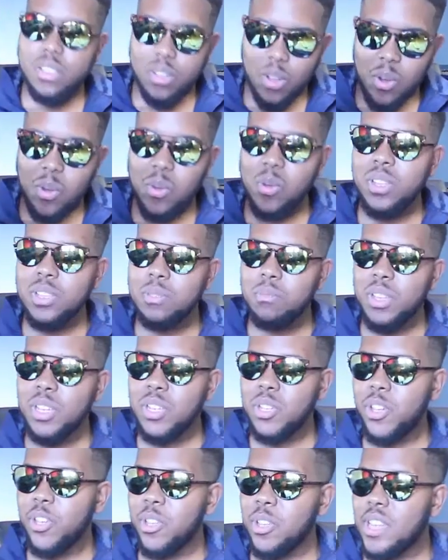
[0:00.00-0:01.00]
always make
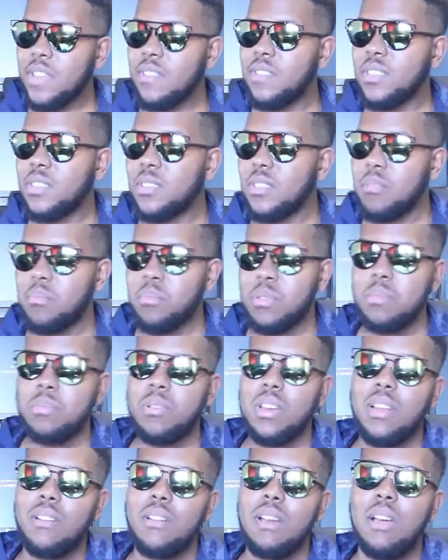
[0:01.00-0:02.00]
sure you give it to the
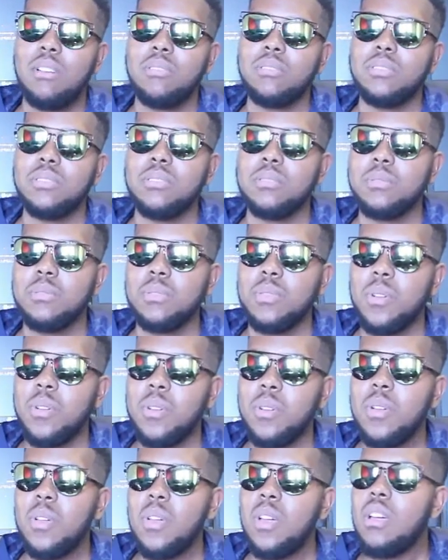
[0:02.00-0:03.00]
people around you, you
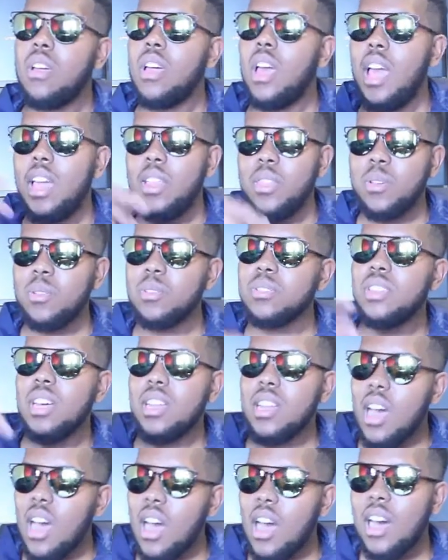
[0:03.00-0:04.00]
know. And those
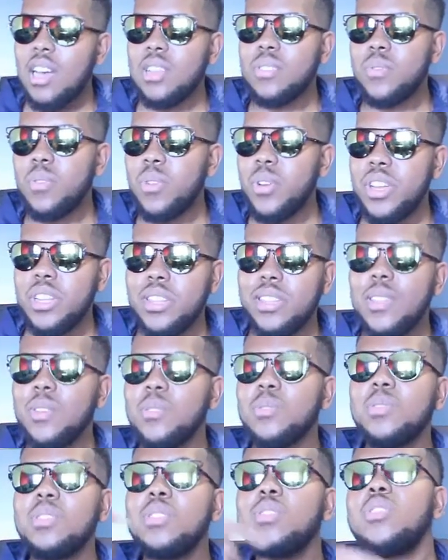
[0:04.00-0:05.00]
that ask for it,
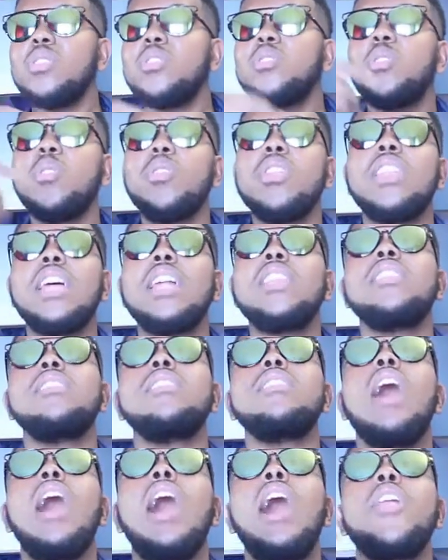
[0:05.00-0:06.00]
those that
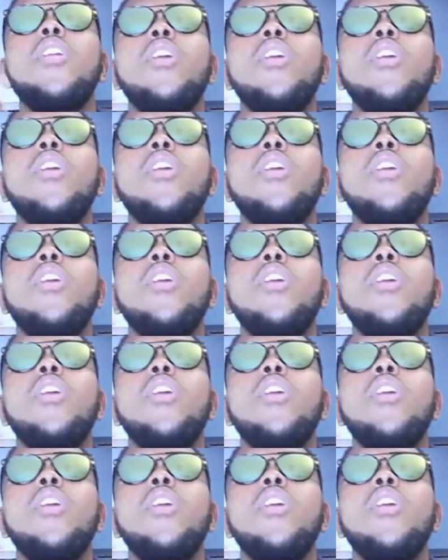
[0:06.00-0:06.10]
are